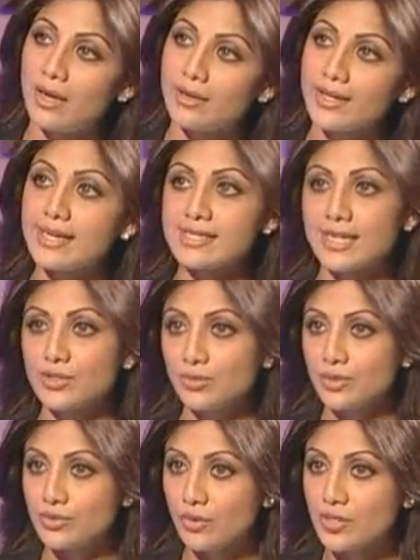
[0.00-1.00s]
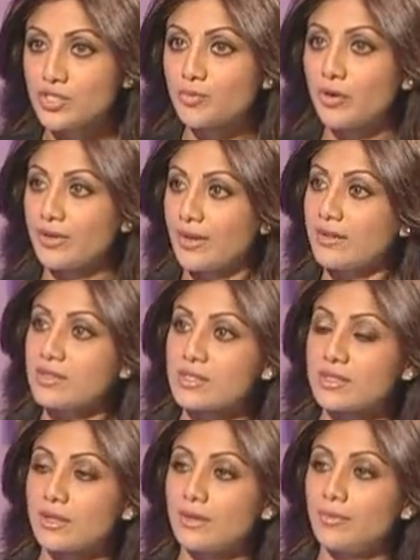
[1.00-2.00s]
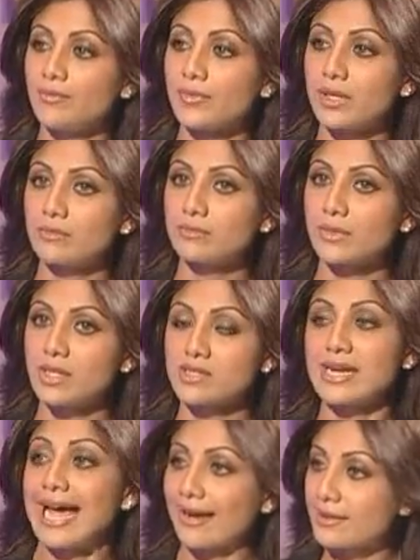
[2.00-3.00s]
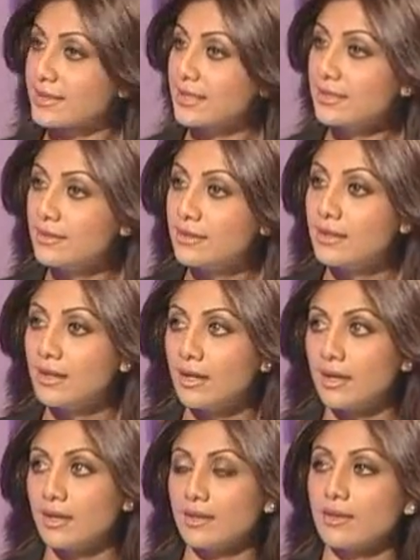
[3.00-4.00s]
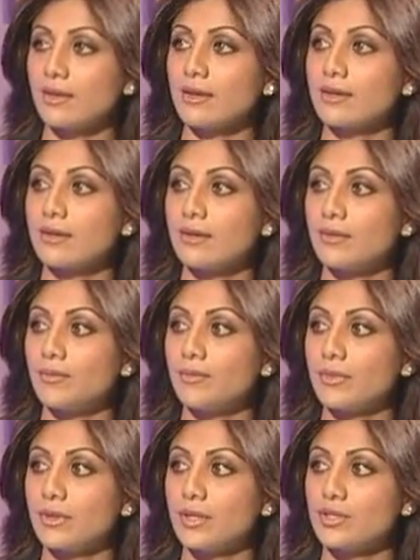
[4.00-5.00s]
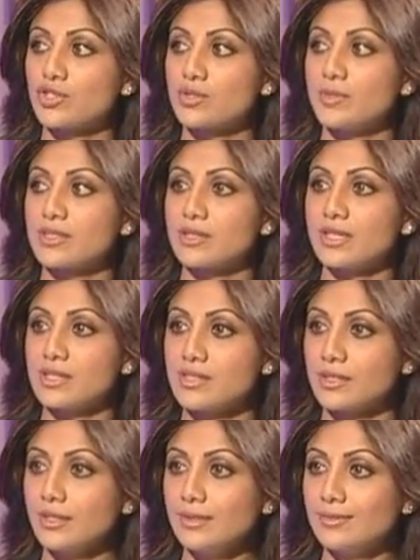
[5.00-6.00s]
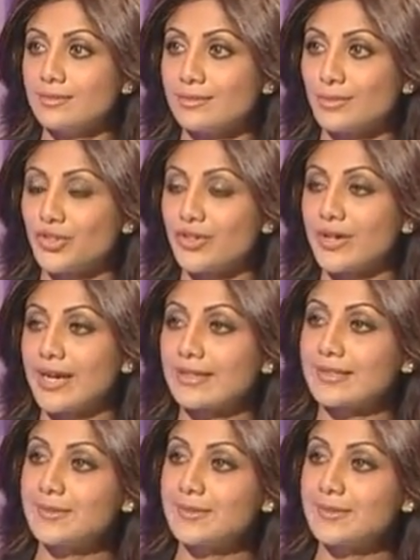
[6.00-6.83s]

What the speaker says: Yes, I do endorse products. As an actor, I think it just makes it easier when you're an actor.